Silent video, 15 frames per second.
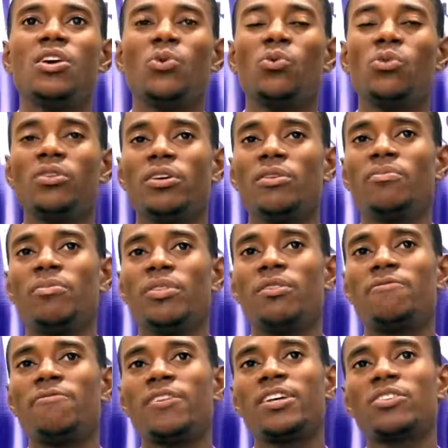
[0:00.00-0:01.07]
the
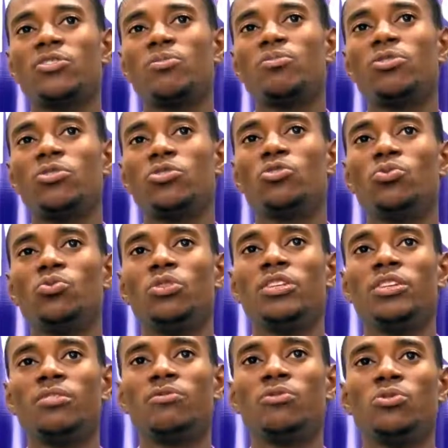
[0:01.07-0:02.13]
first WQ would
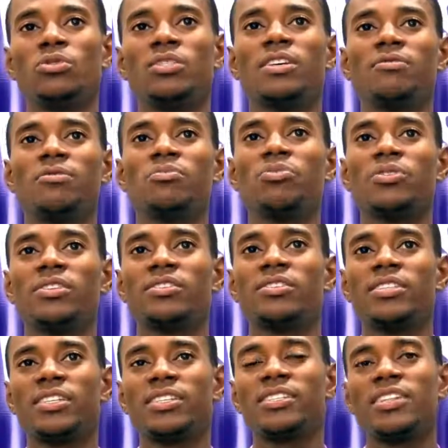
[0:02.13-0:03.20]
give you
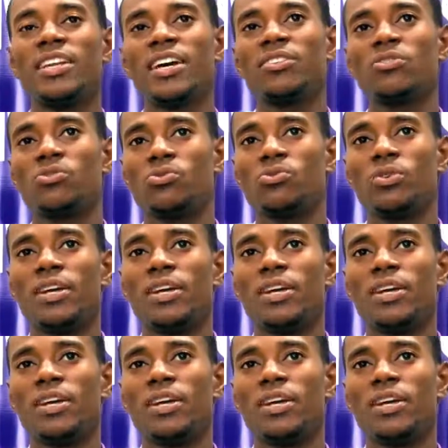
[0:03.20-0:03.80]
7.692